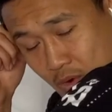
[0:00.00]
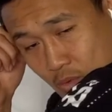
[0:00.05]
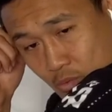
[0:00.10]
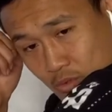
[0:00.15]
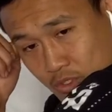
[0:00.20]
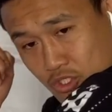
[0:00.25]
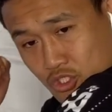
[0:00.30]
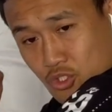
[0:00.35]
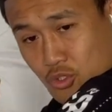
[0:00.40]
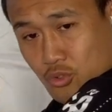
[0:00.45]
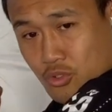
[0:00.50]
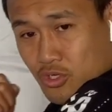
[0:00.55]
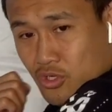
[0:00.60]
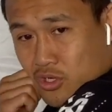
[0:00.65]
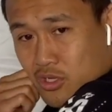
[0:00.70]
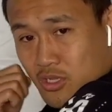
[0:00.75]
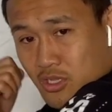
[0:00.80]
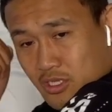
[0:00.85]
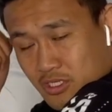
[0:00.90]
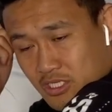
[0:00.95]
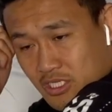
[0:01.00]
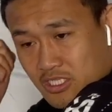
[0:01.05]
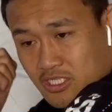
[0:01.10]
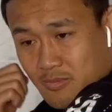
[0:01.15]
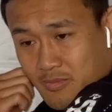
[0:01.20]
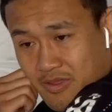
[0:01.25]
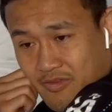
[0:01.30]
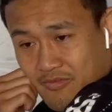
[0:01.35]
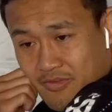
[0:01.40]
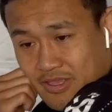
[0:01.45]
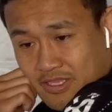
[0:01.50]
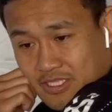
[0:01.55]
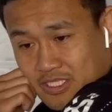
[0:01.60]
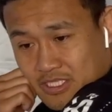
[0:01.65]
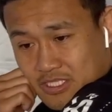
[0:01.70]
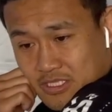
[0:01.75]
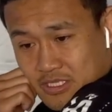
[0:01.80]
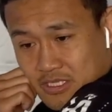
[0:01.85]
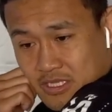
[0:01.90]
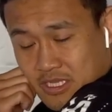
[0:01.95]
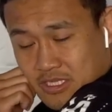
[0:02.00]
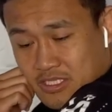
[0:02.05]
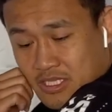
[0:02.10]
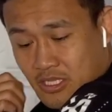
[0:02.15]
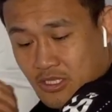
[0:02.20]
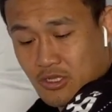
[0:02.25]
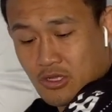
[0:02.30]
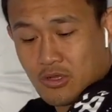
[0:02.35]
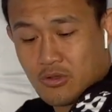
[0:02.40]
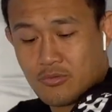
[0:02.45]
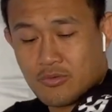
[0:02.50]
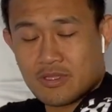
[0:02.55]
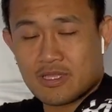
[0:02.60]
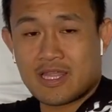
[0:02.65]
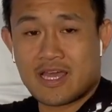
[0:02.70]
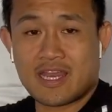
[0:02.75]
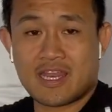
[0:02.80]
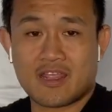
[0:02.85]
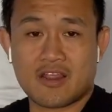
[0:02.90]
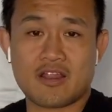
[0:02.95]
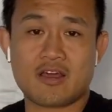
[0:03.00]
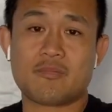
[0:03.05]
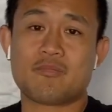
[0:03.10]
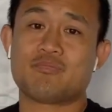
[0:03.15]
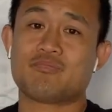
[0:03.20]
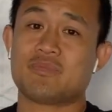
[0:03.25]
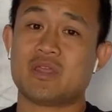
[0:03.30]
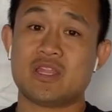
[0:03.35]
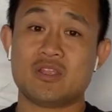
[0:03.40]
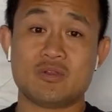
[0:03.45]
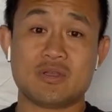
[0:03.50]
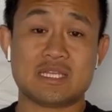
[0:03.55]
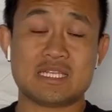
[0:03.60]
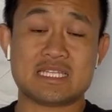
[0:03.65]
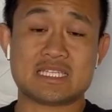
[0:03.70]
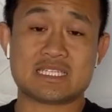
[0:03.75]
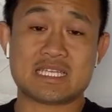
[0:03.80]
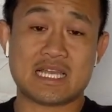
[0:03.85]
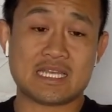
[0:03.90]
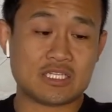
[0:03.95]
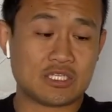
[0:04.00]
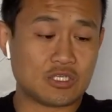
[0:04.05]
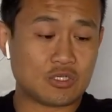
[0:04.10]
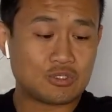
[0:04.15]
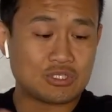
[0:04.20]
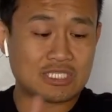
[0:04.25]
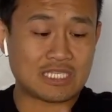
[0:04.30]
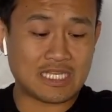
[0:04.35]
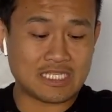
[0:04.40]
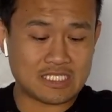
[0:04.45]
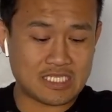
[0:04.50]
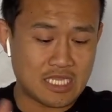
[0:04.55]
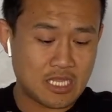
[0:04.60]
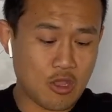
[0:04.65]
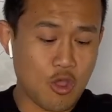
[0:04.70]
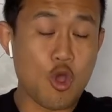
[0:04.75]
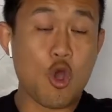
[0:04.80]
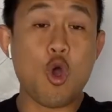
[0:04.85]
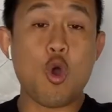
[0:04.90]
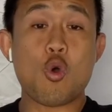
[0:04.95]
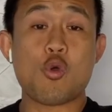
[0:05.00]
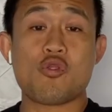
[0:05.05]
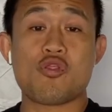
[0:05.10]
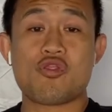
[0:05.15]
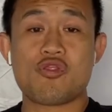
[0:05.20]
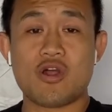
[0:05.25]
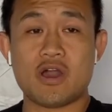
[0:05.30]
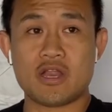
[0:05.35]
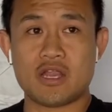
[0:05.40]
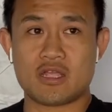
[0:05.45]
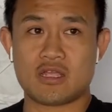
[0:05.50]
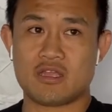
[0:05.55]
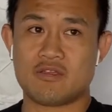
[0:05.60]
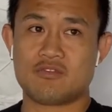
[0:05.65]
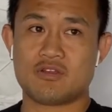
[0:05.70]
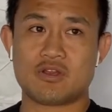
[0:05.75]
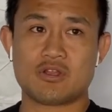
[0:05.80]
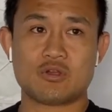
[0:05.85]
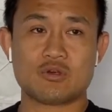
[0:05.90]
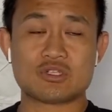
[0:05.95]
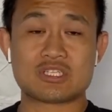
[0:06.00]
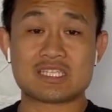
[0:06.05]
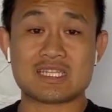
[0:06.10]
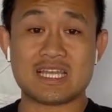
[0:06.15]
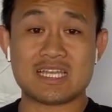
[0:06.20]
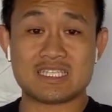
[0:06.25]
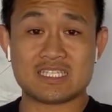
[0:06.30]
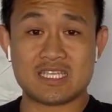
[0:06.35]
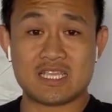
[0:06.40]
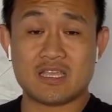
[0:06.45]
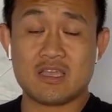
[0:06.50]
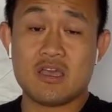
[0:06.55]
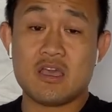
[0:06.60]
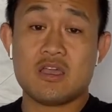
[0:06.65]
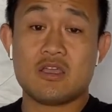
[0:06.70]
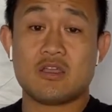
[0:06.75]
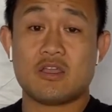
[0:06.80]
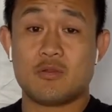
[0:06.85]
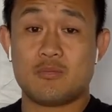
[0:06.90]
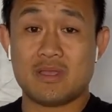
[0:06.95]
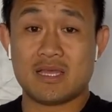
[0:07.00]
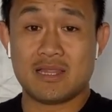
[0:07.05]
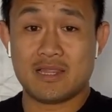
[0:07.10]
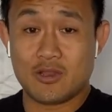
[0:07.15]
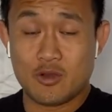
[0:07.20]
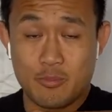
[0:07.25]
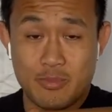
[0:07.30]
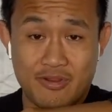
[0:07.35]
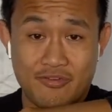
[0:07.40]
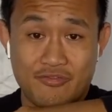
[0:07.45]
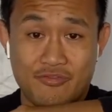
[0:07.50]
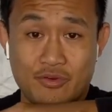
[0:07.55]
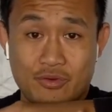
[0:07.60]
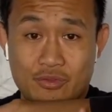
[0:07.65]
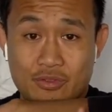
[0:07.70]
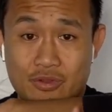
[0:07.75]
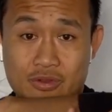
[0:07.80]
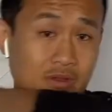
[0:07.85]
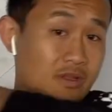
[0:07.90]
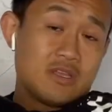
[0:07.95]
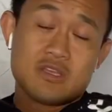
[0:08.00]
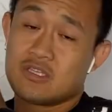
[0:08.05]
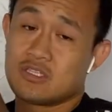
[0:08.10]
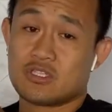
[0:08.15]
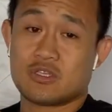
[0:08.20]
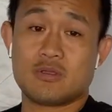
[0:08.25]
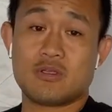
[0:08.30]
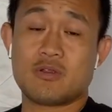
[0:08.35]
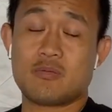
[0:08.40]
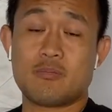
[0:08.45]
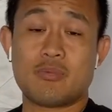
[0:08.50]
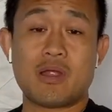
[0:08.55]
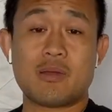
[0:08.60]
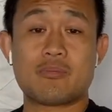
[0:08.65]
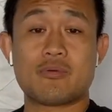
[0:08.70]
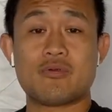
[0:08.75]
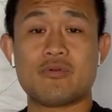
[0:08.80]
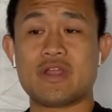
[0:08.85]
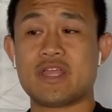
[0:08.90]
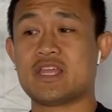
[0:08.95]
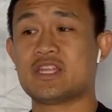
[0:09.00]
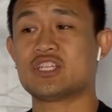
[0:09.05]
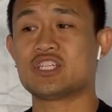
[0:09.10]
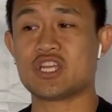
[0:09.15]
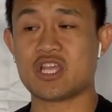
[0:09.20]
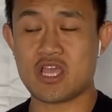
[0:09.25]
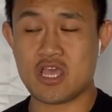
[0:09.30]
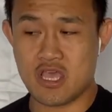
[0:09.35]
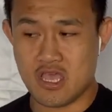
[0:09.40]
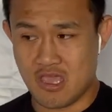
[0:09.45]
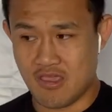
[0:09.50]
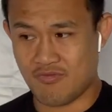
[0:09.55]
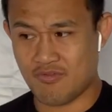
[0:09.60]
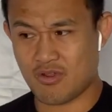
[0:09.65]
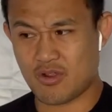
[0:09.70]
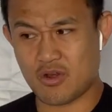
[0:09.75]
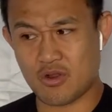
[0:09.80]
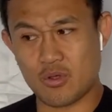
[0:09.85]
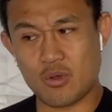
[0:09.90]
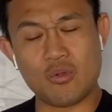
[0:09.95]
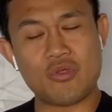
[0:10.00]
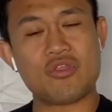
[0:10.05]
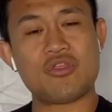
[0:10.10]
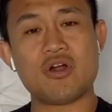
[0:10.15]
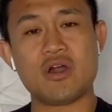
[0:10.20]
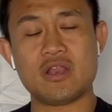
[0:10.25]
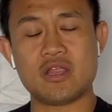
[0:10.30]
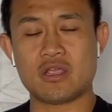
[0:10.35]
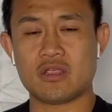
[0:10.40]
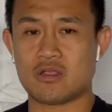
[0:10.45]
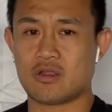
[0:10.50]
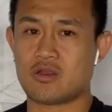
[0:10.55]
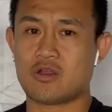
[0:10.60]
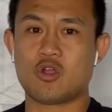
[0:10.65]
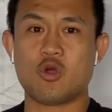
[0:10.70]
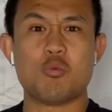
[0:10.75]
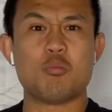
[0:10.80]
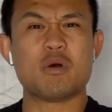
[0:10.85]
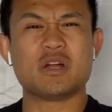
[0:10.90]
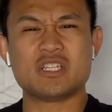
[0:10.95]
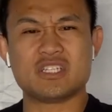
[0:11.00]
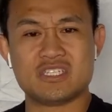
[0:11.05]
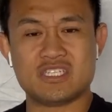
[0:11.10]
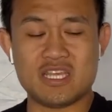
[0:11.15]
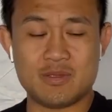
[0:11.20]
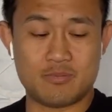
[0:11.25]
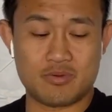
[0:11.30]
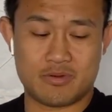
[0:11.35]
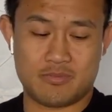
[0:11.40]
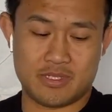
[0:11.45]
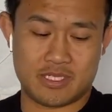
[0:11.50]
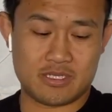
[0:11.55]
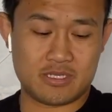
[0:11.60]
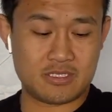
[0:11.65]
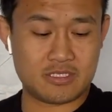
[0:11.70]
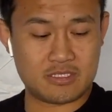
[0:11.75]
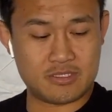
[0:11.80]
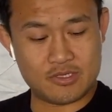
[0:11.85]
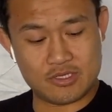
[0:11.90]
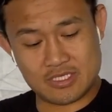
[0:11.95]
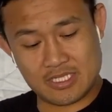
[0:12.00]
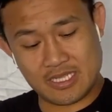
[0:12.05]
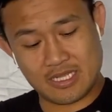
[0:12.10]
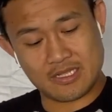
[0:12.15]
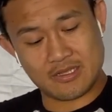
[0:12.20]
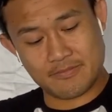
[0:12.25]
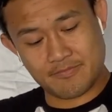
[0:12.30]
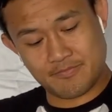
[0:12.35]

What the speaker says: one shoulder, touching my face as I go, lining it up. And you can decide to go slicing or thudding. If you're gonna go slicing, you're gonna be a little bit further, so you're in proper range. If you're gonna go thudding, you're gonna go much deeper, because there's like a